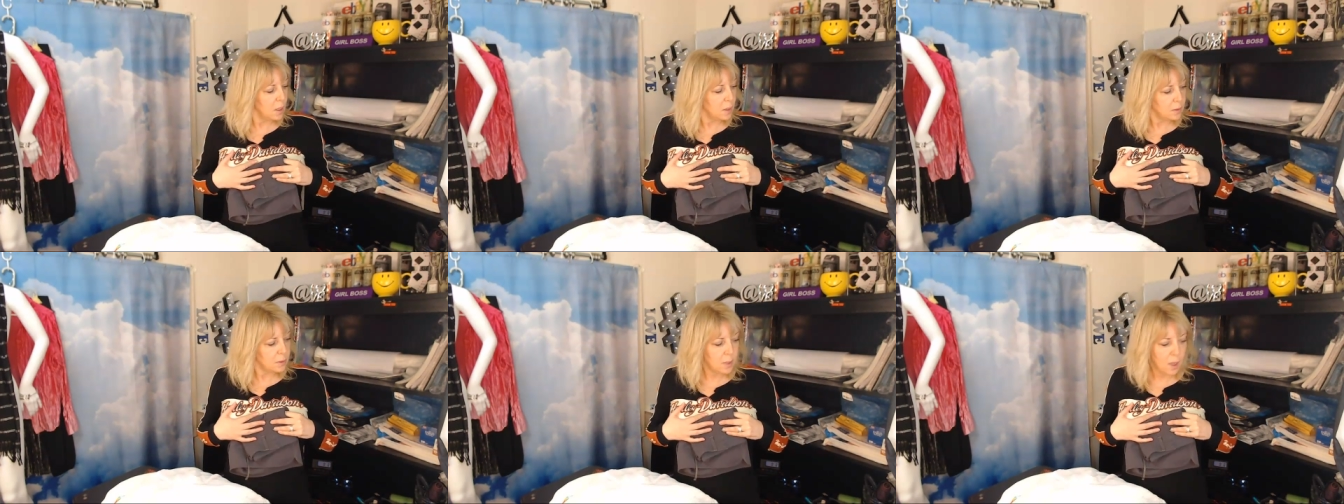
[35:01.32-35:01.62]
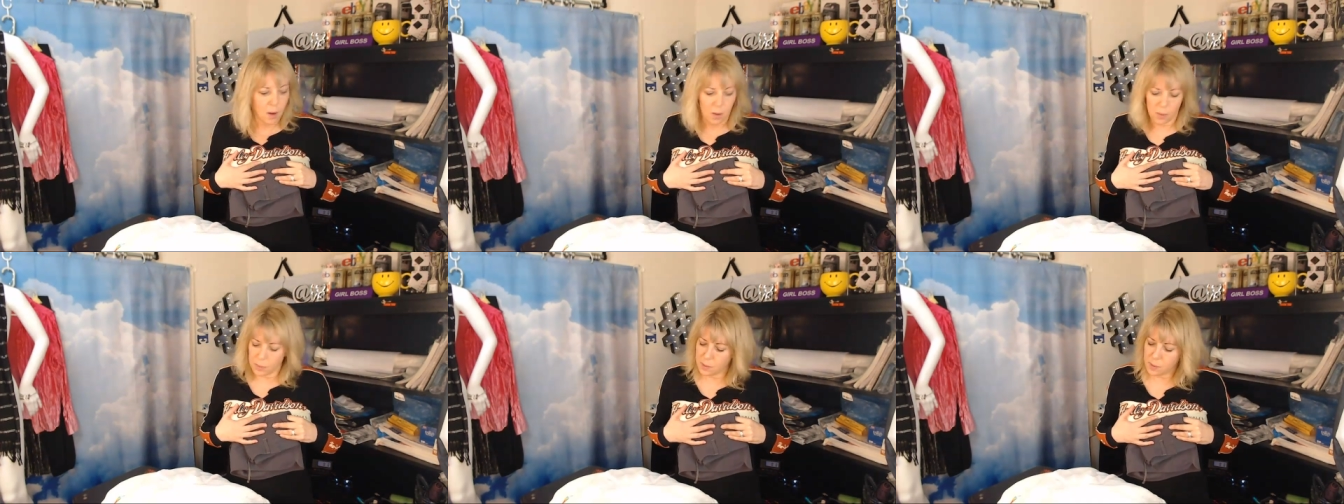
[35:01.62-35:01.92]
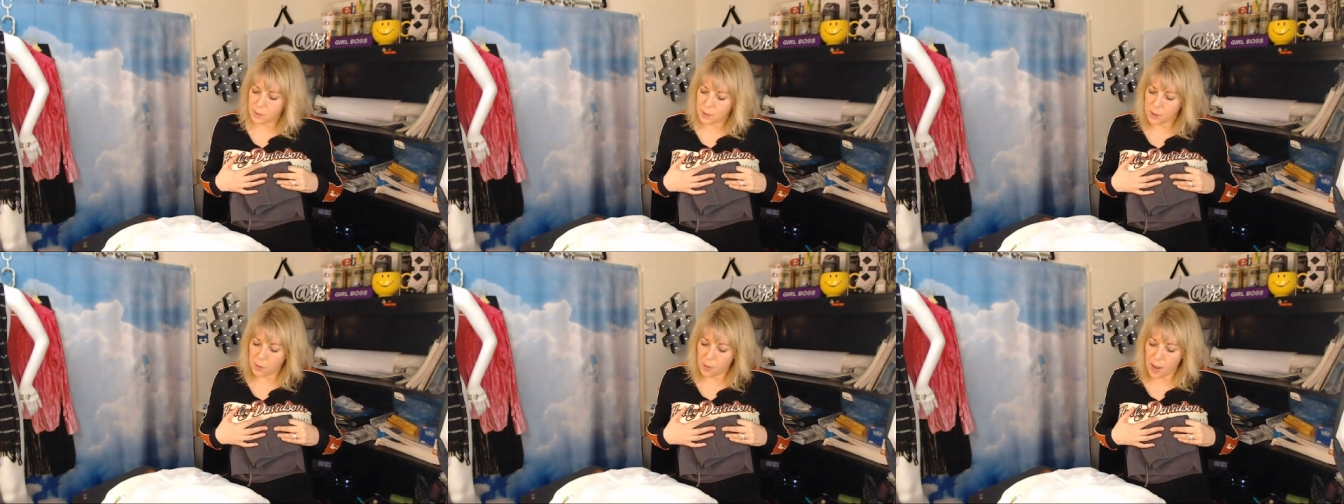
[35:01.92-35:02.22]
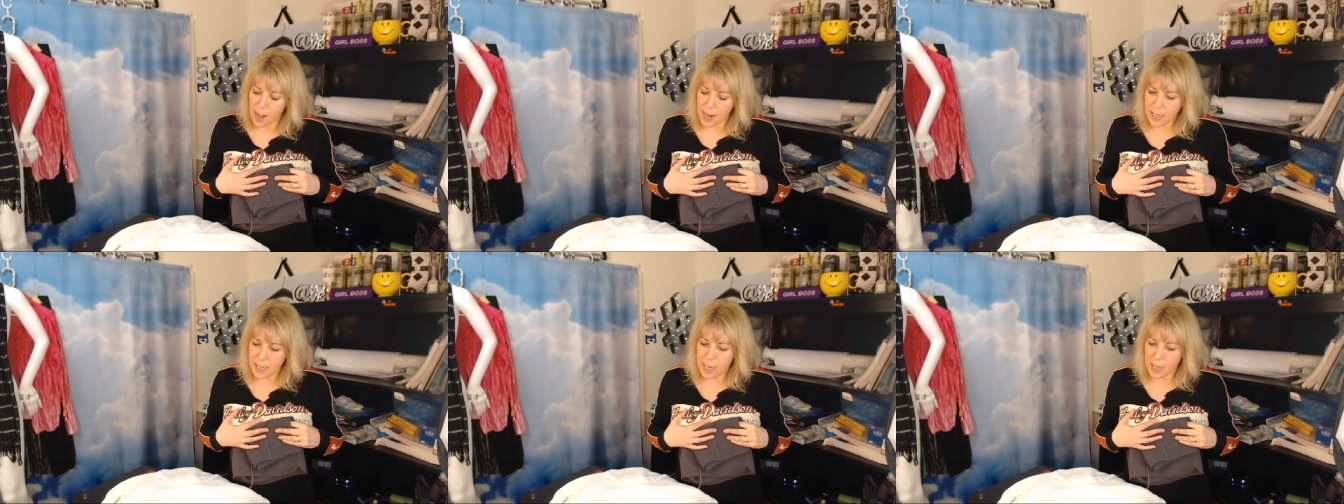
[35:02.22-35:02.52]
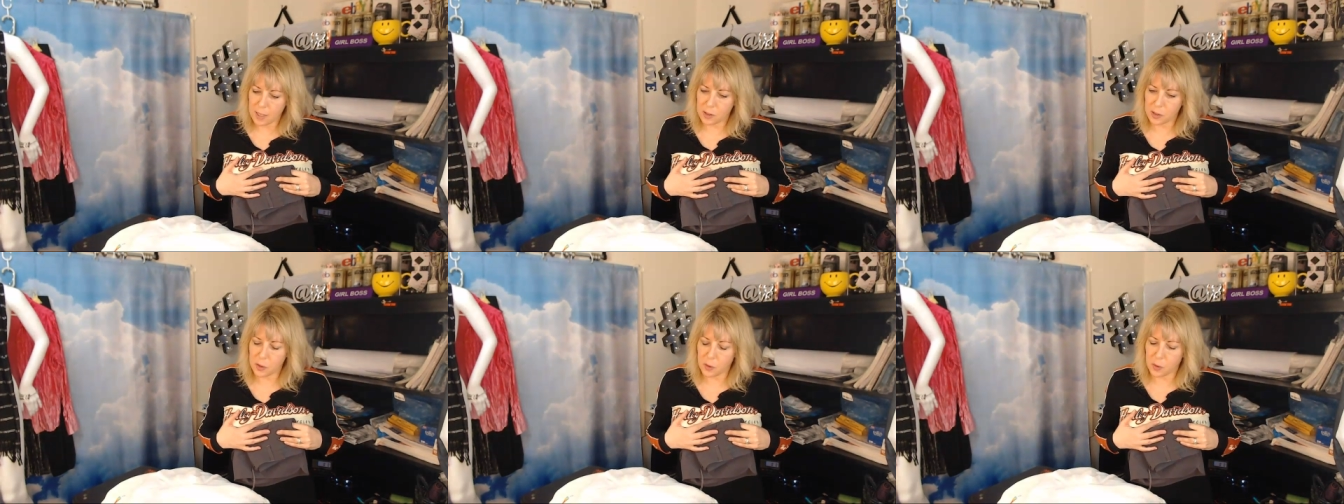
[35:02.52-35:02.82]
So, little
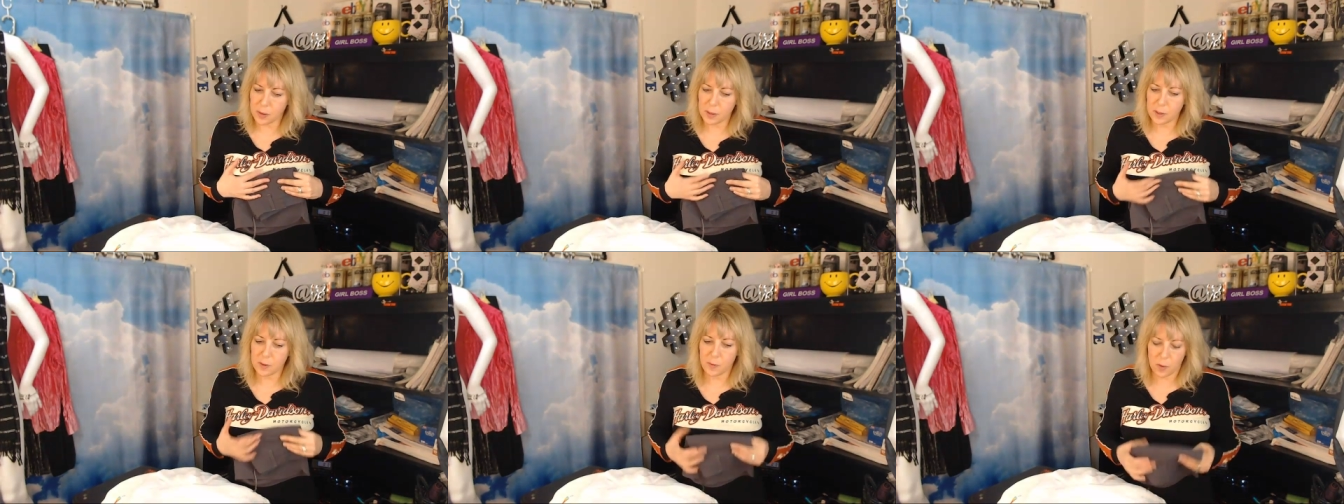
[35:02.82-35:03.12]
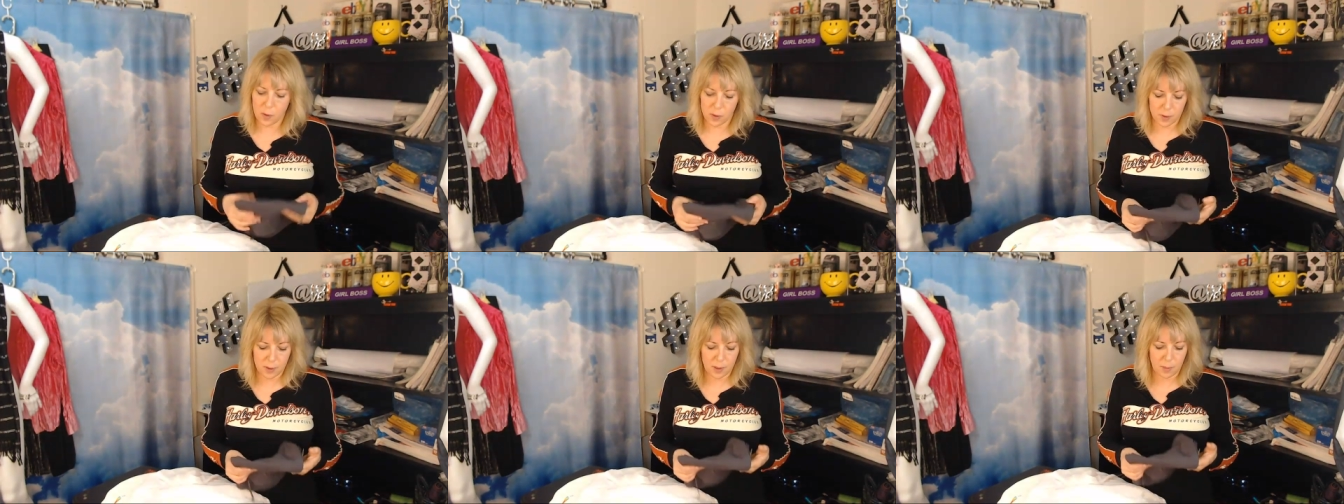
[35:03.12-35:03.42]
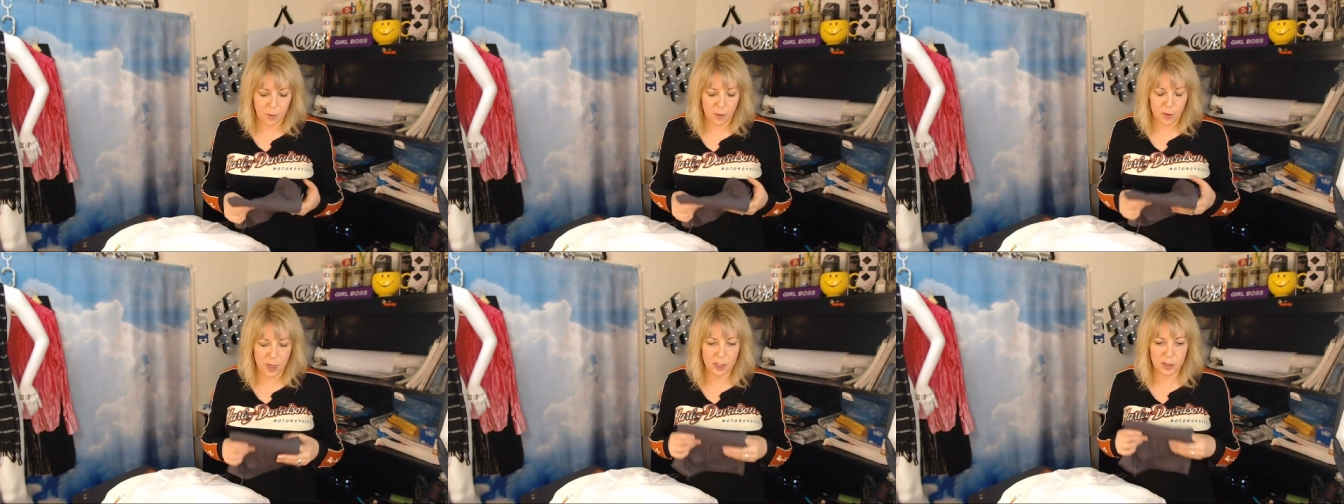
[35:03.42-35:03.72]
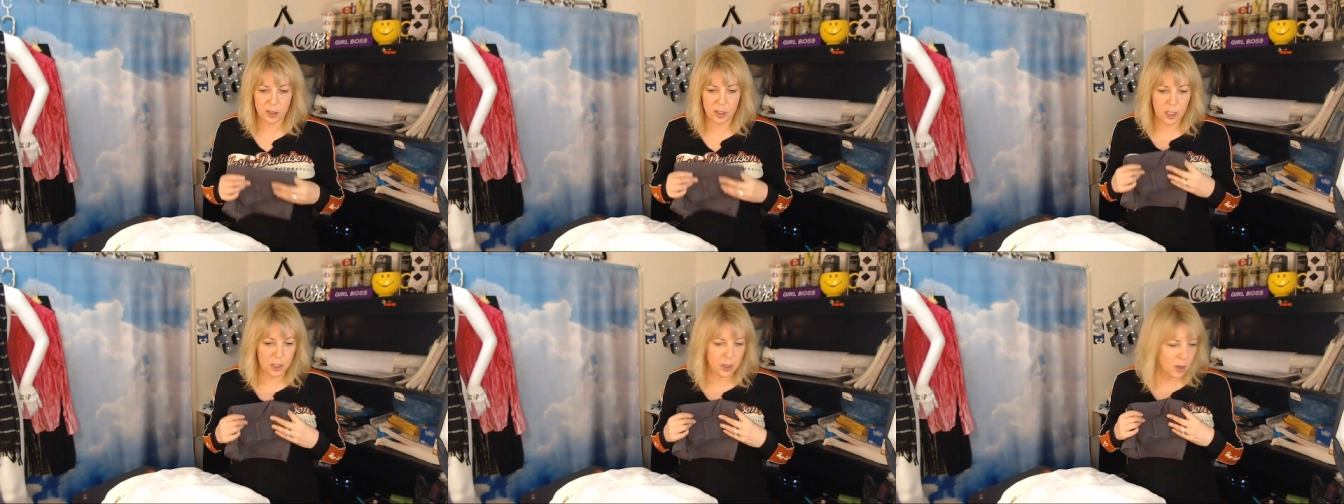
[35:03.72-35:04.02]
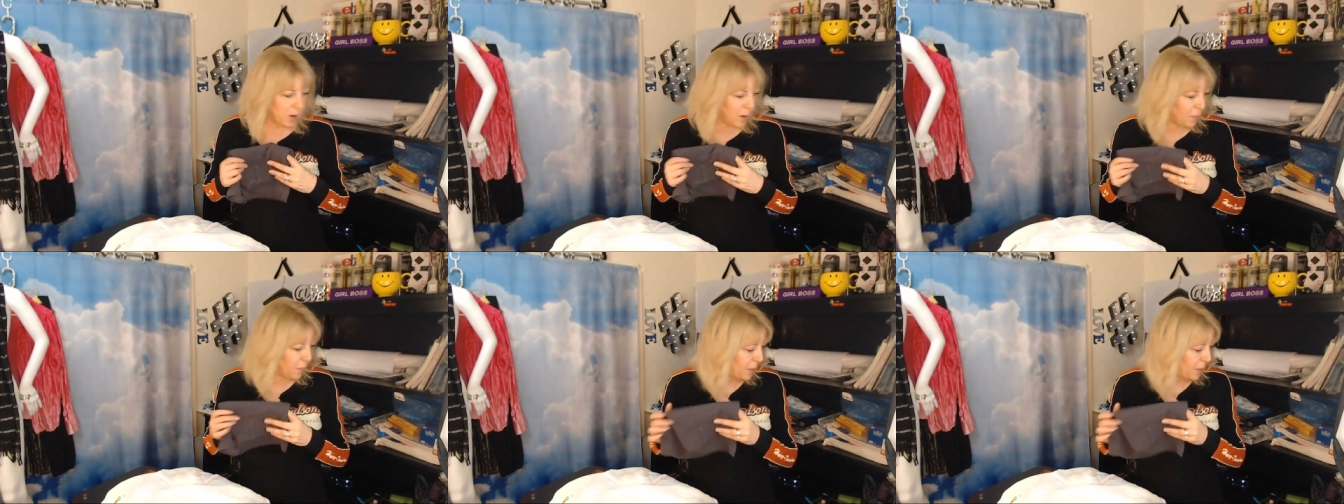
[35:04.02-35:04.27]
hiking shorts for some crunchy girl